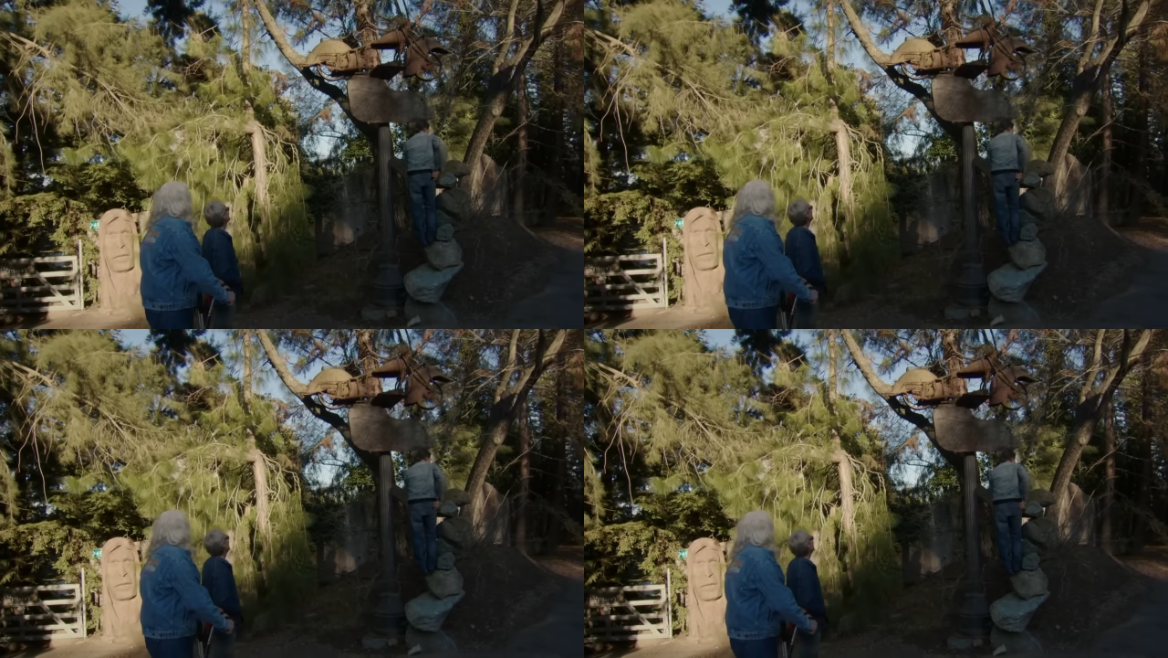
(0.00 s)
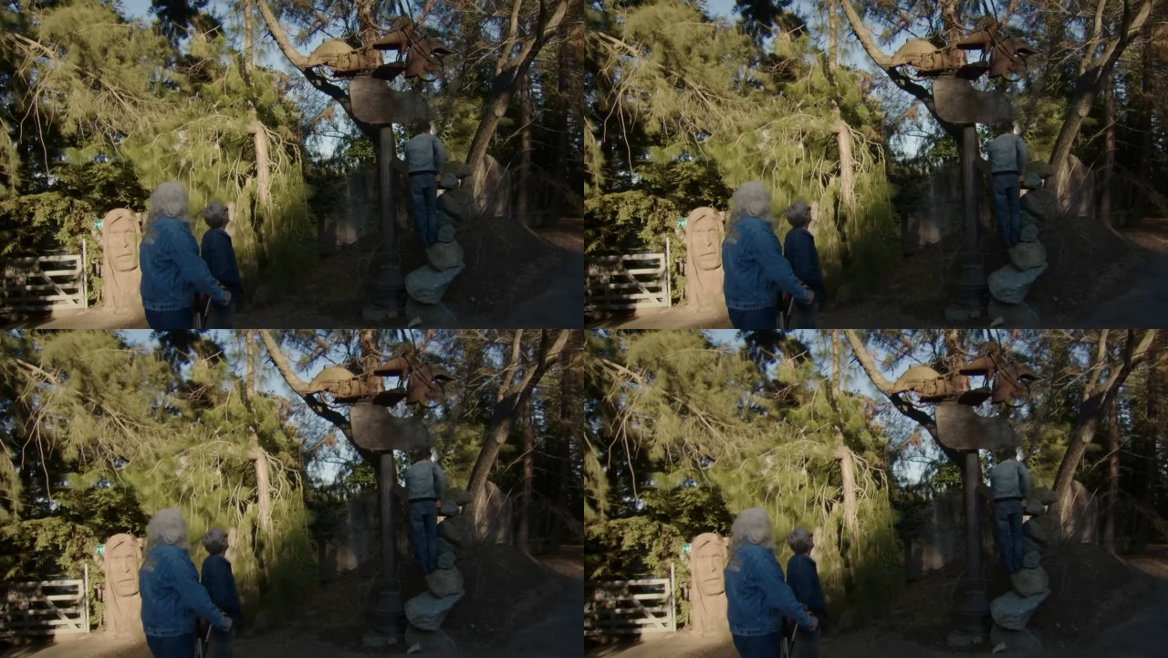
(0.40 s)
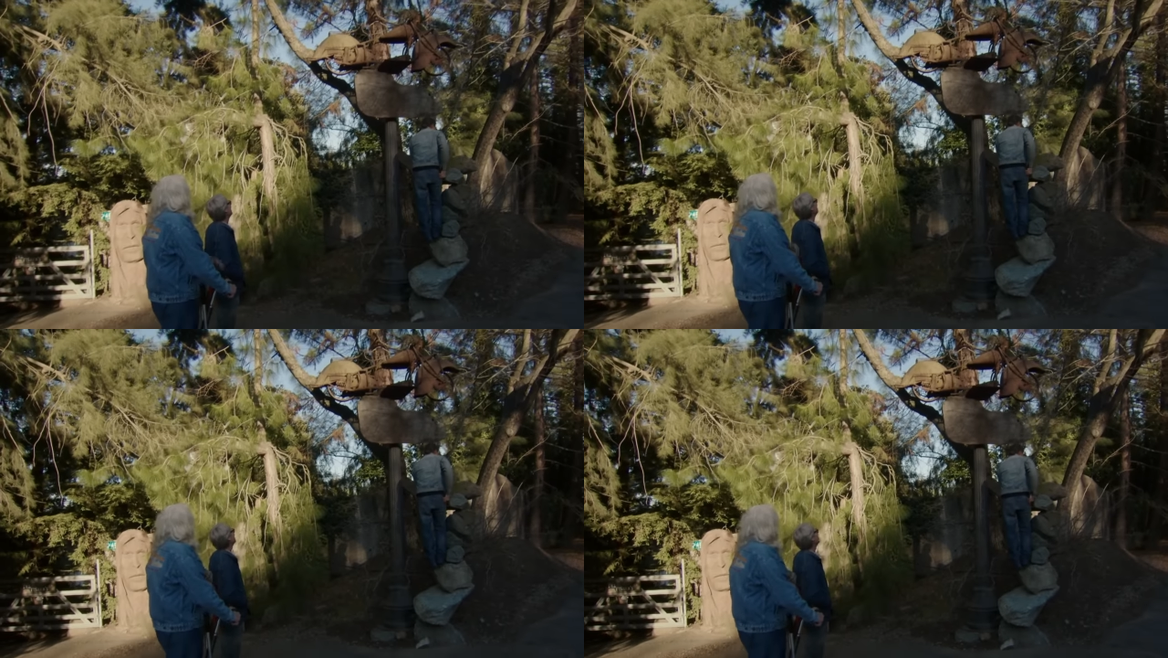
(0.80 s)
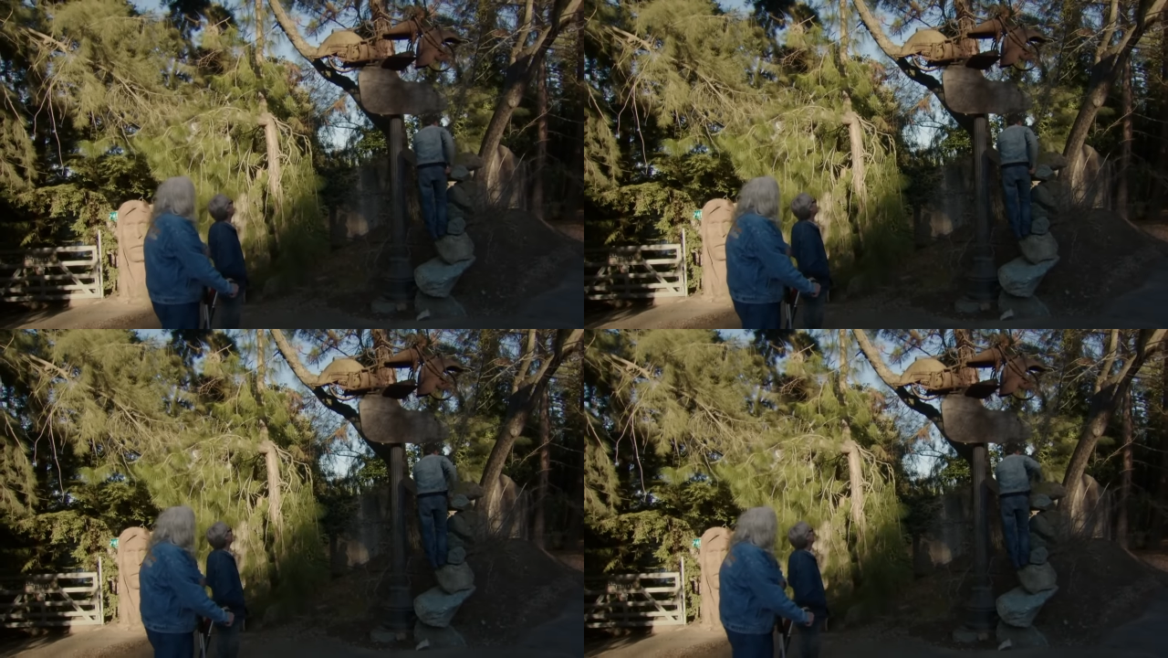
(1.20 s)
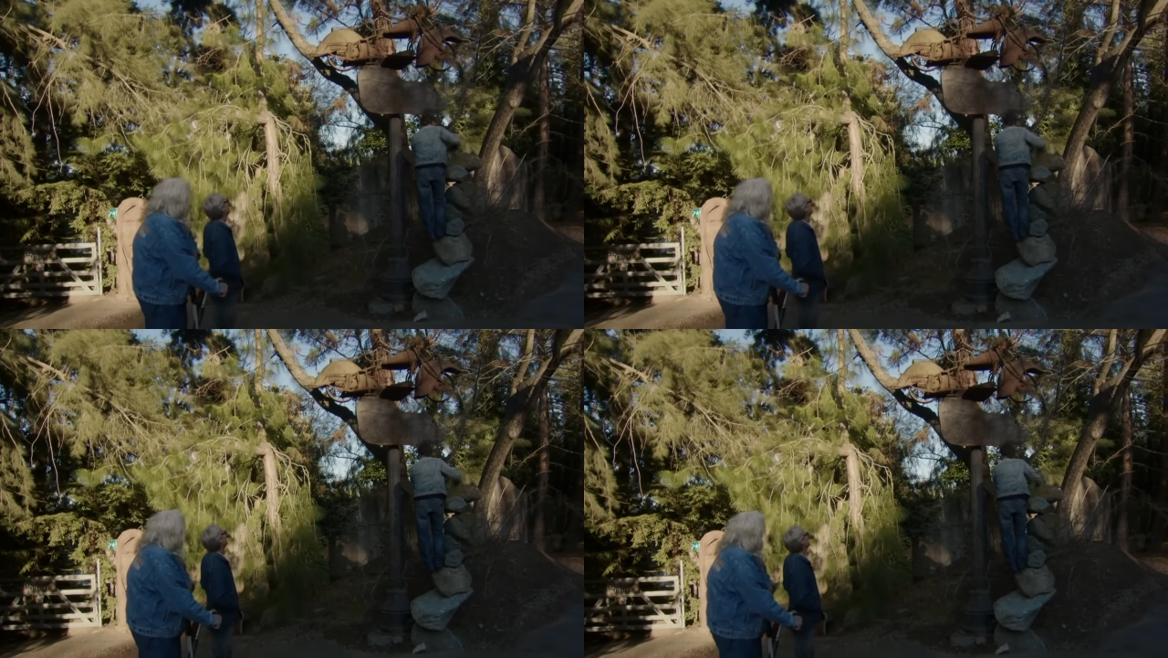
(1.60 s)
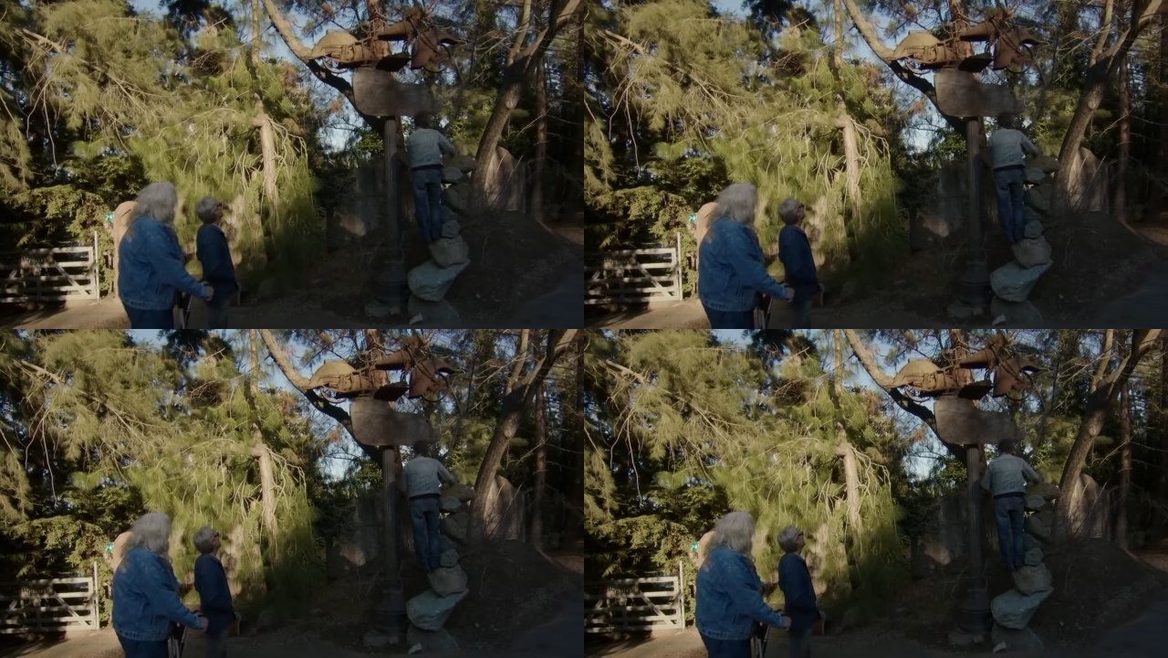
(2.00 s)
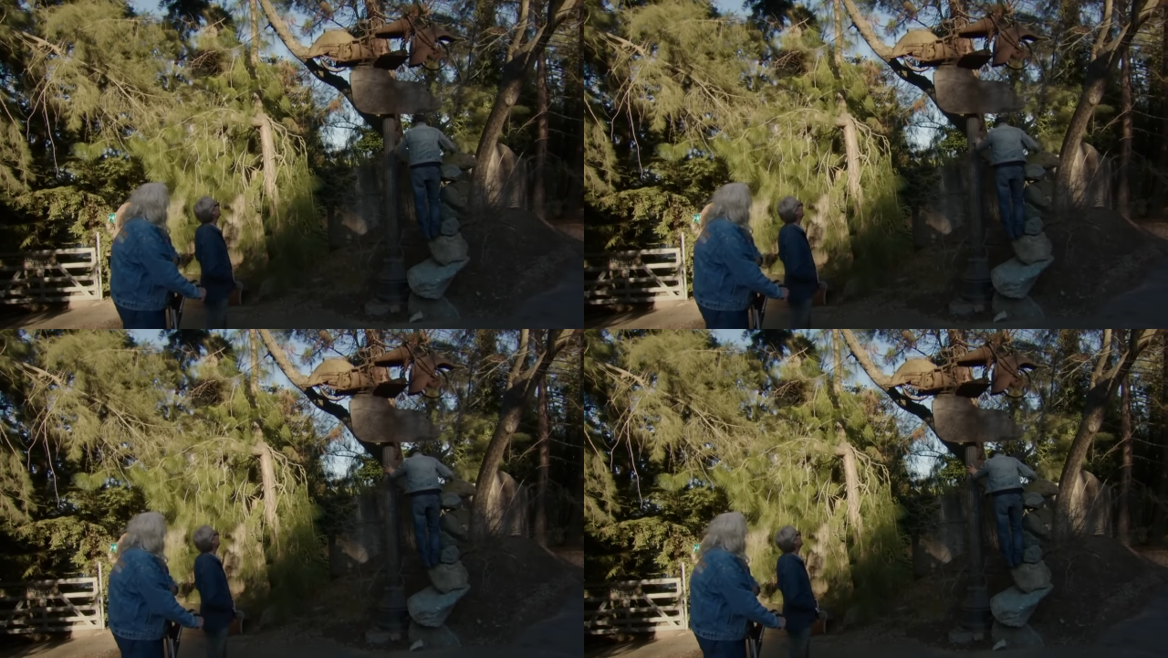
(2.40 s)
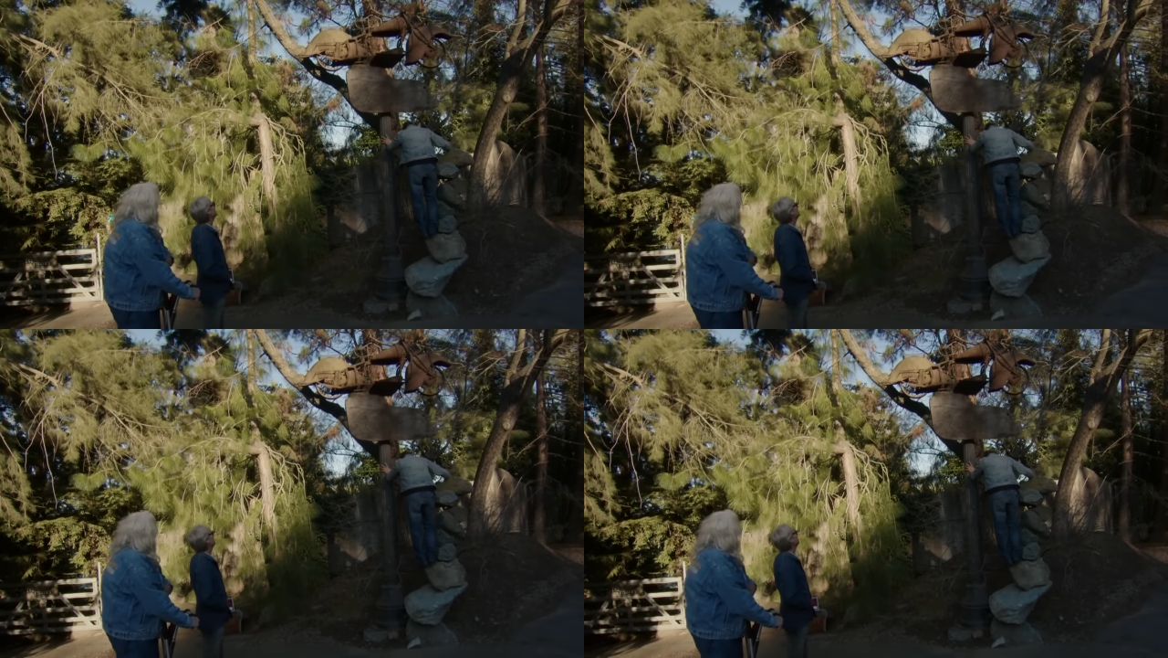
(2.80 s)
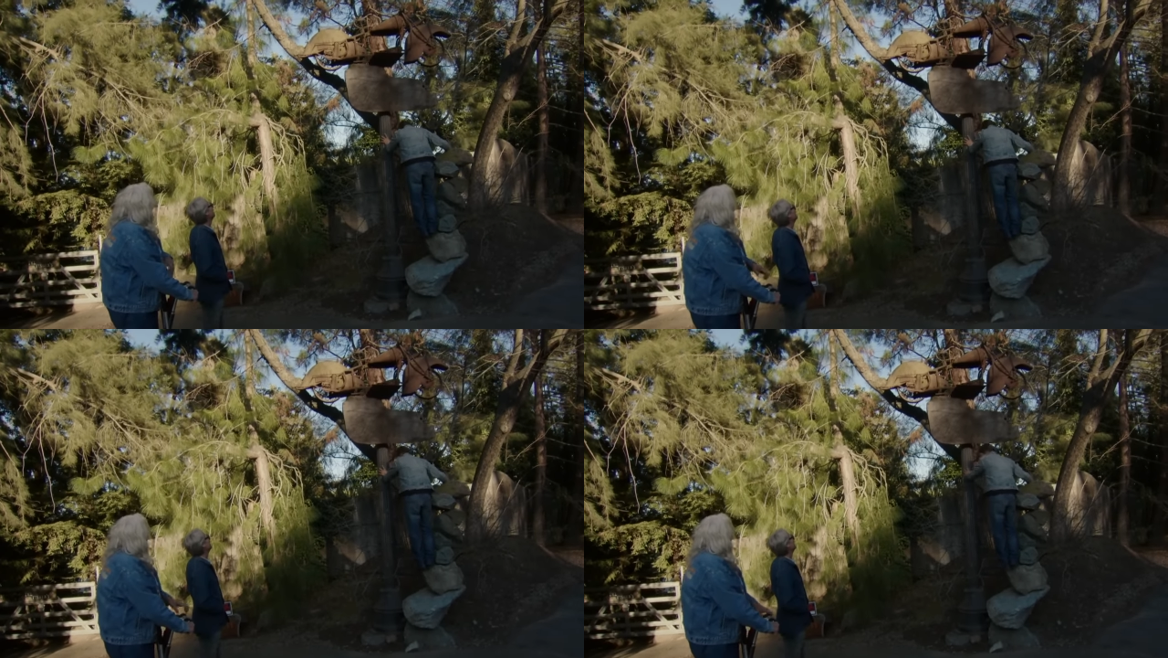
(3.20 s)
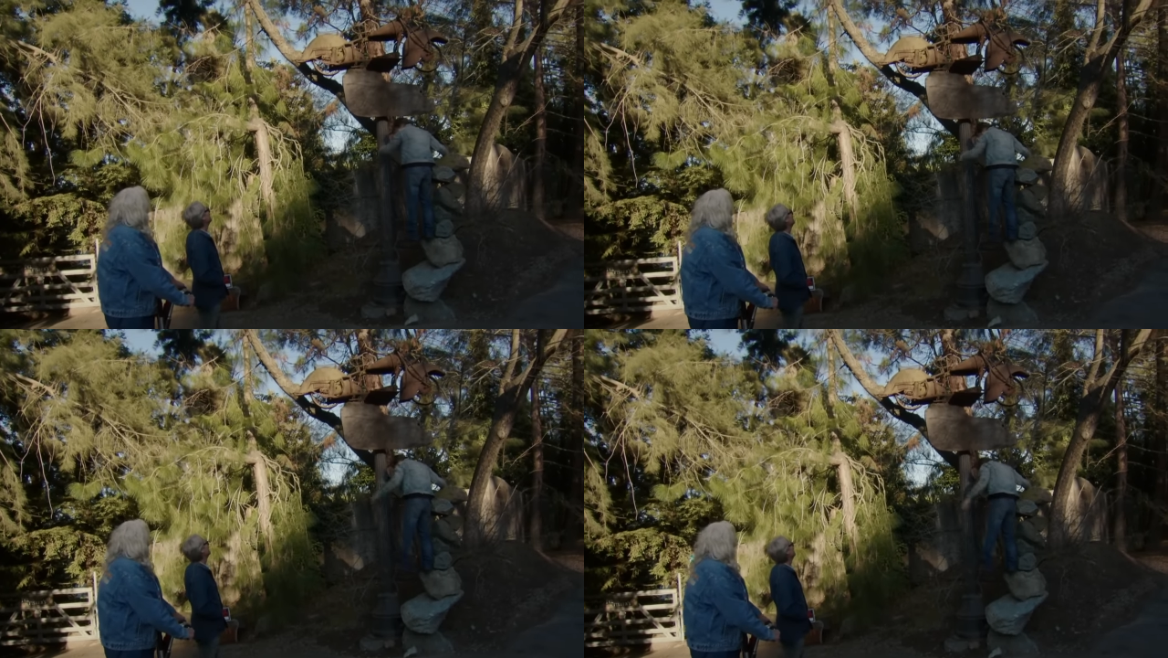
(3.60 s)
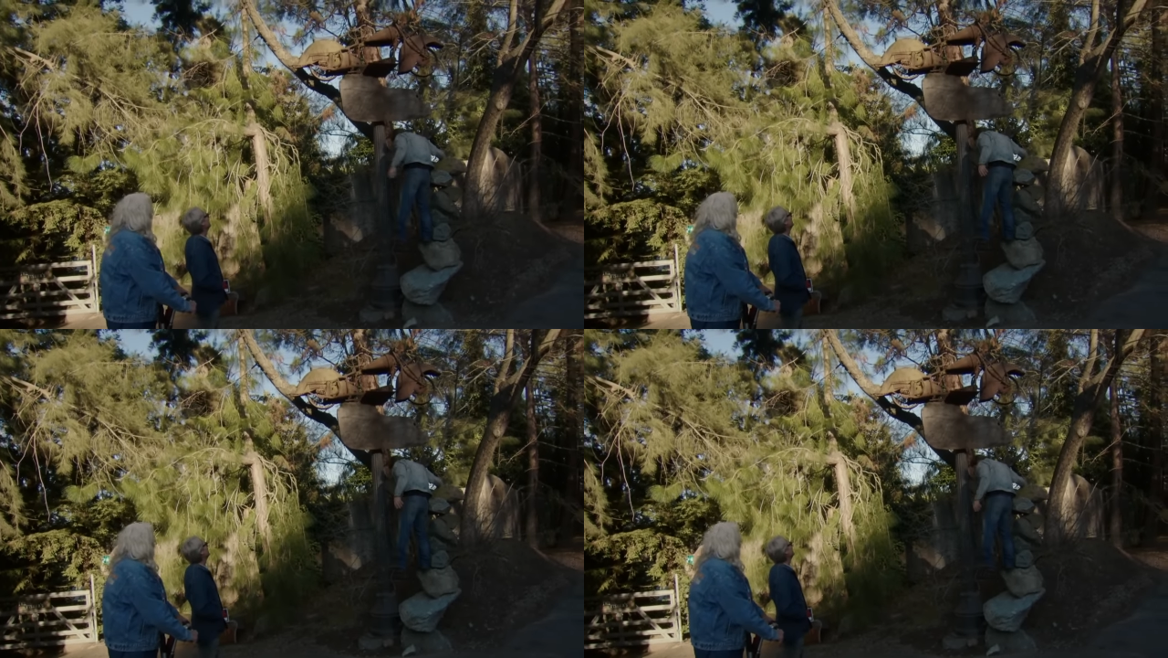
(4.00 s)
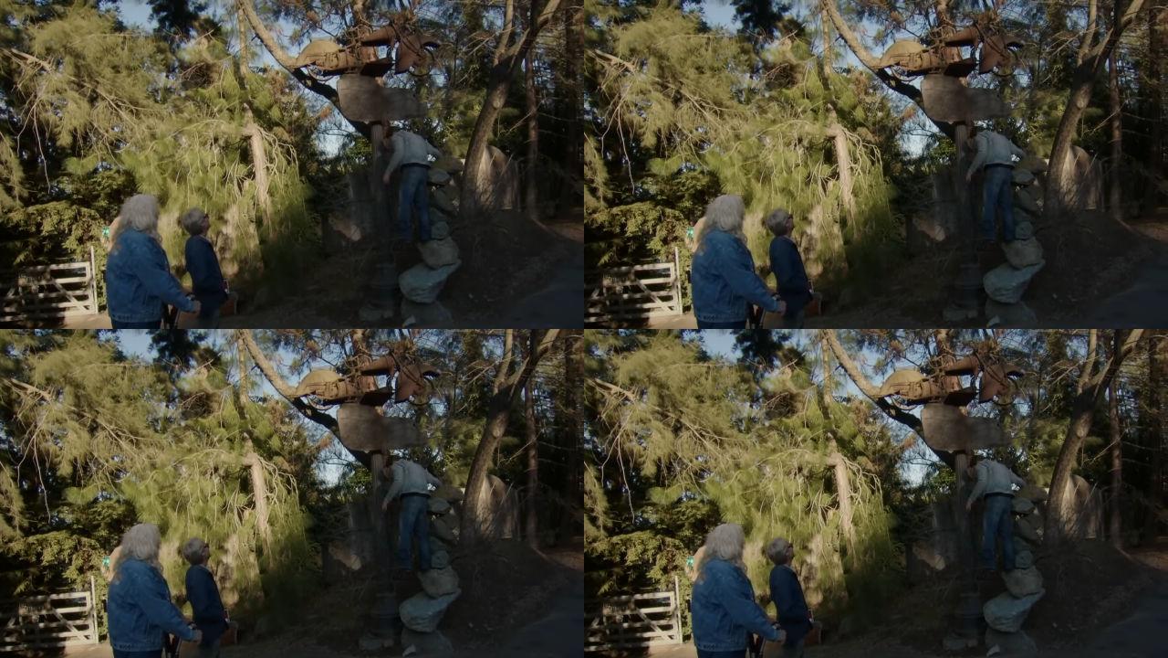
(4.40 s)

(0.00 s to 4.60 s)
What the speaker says: (no speaker visible)